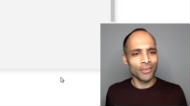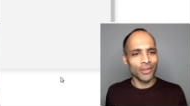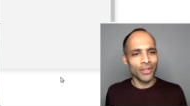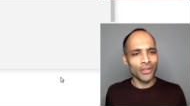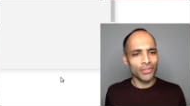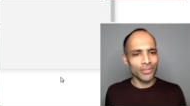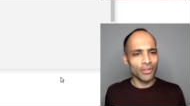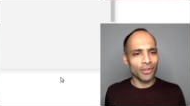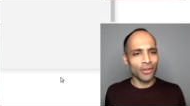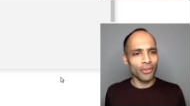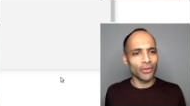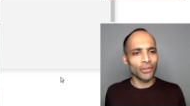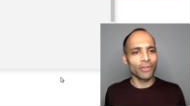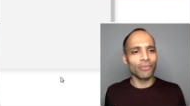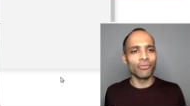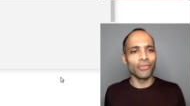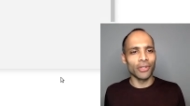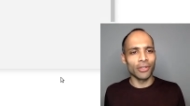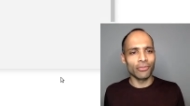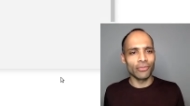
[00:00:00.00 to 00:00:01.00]
Here's another
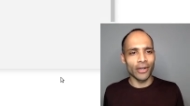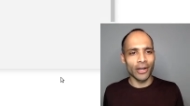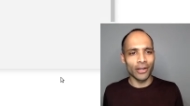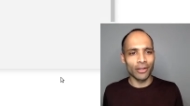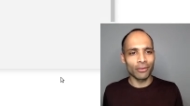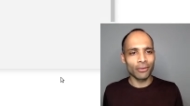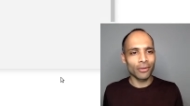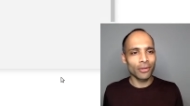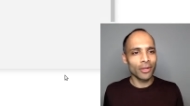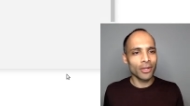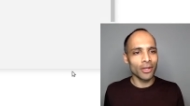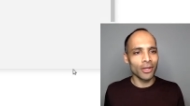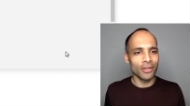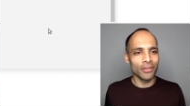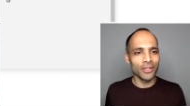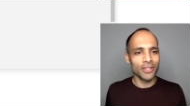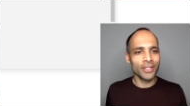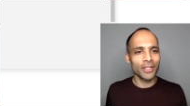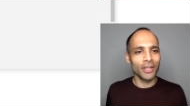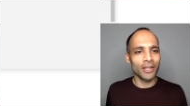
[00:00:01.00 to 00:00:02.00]
config file. In
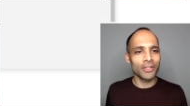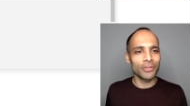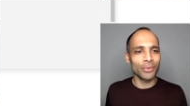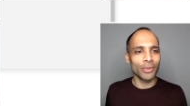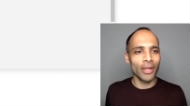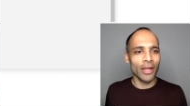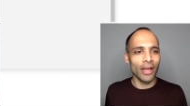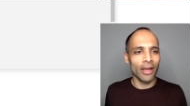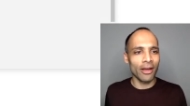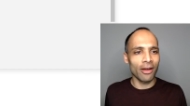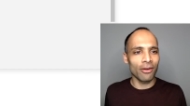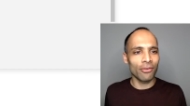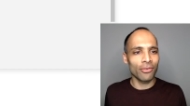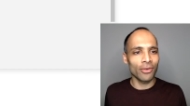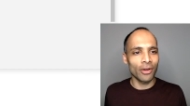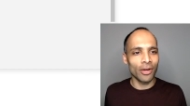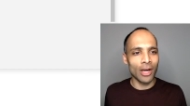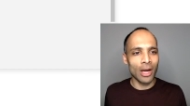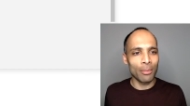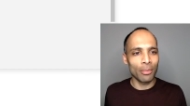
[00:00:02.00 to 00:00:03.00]
this case, we have
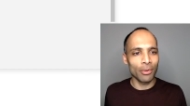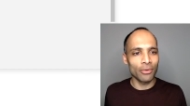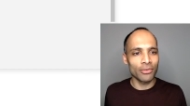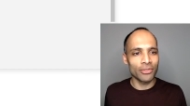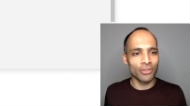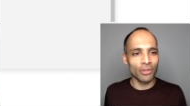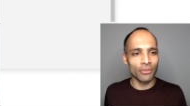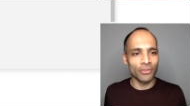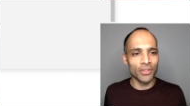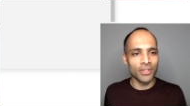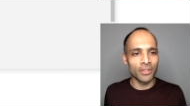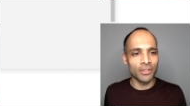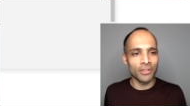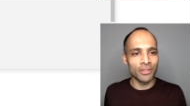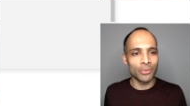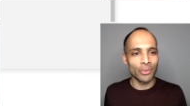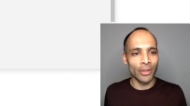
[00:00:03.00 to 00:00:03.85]
a couple of services.